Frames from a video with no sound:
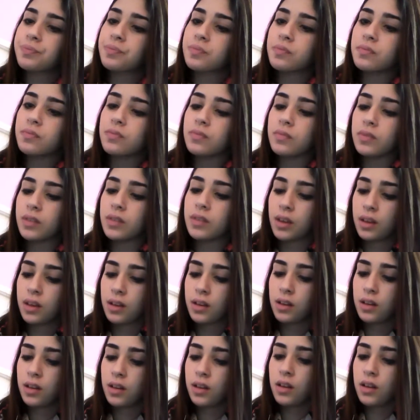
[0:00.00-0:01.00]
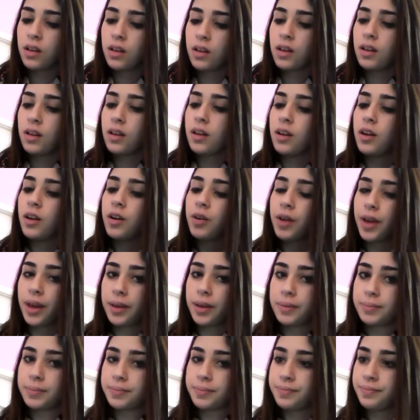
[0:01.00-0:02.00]

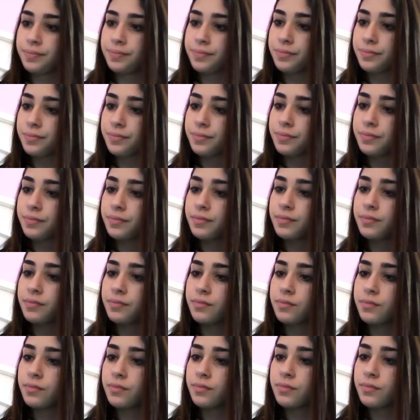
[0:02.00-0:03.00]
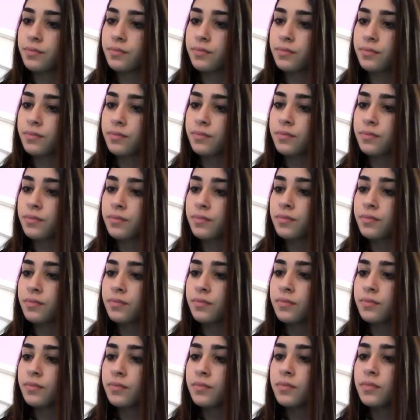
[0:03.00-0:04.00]

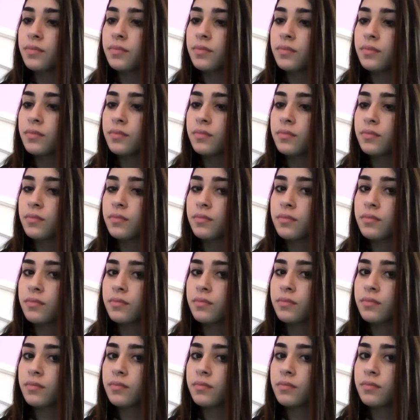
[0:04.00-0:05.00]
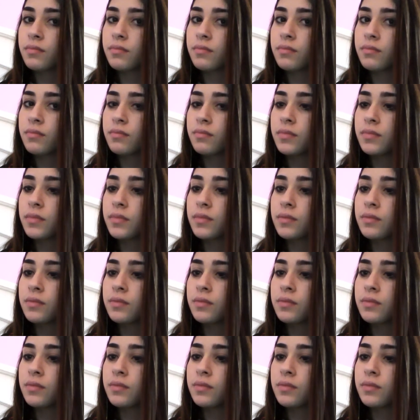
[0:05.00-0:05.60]
(silence)